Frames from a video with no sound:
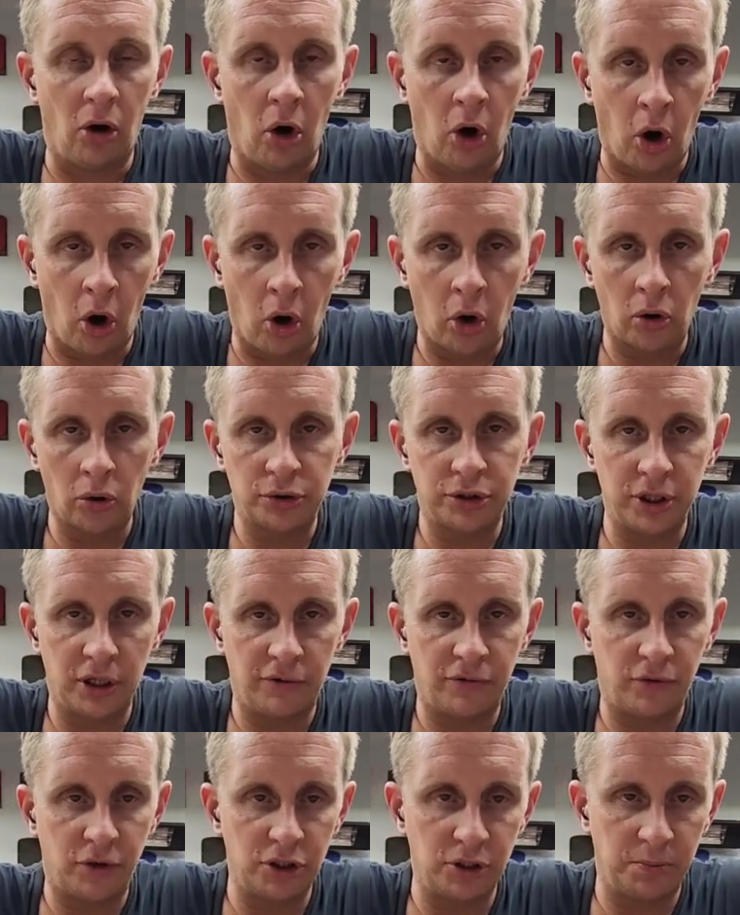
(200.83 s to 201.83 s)
all
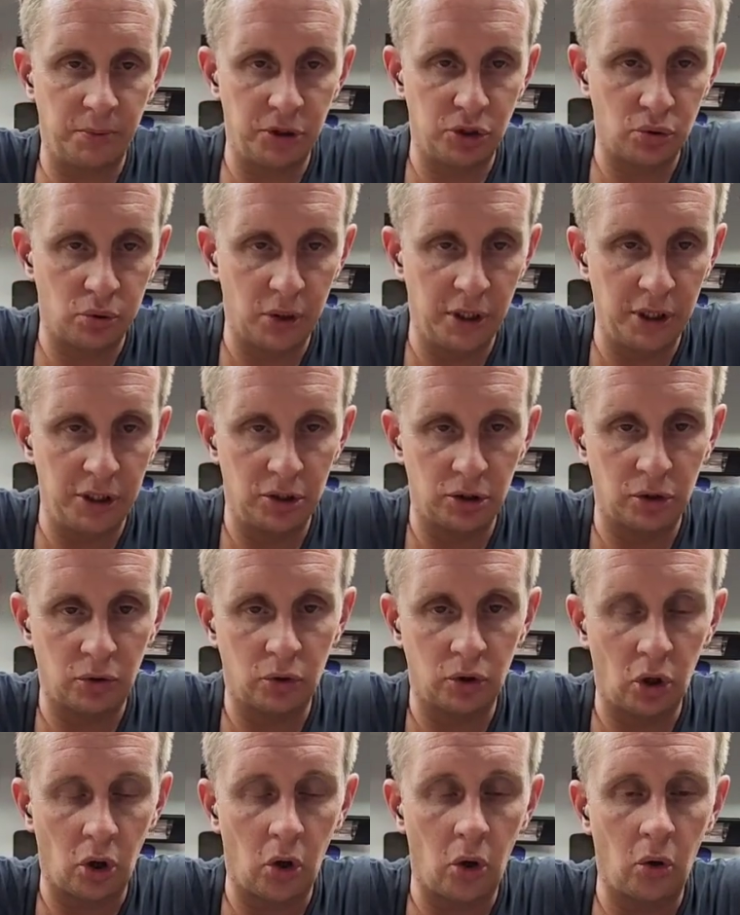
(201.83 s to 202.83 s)
difference between the
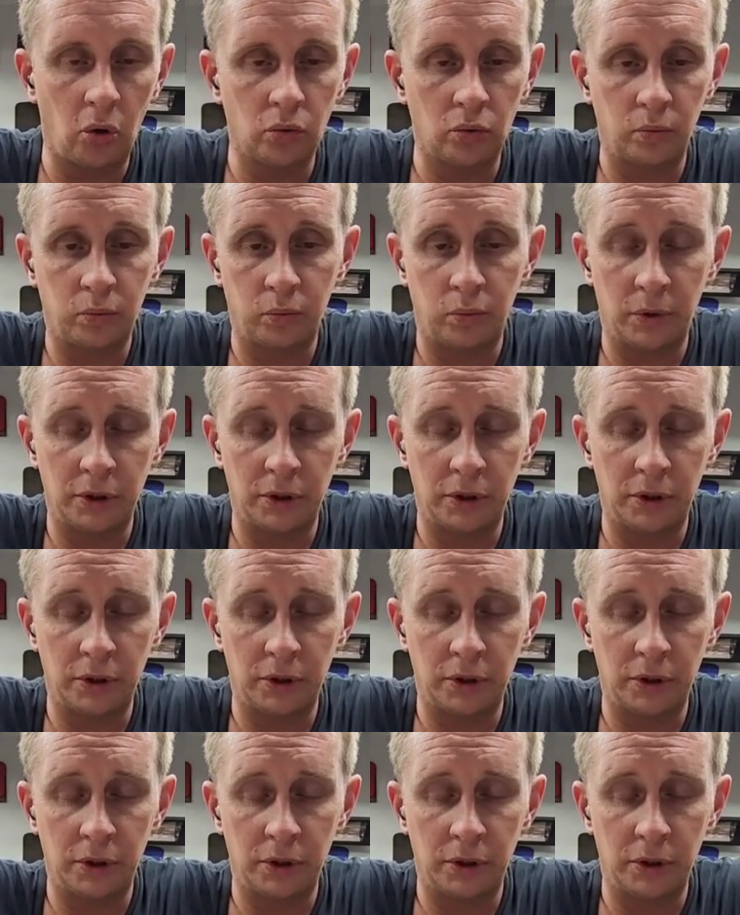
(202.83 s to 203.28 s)
cold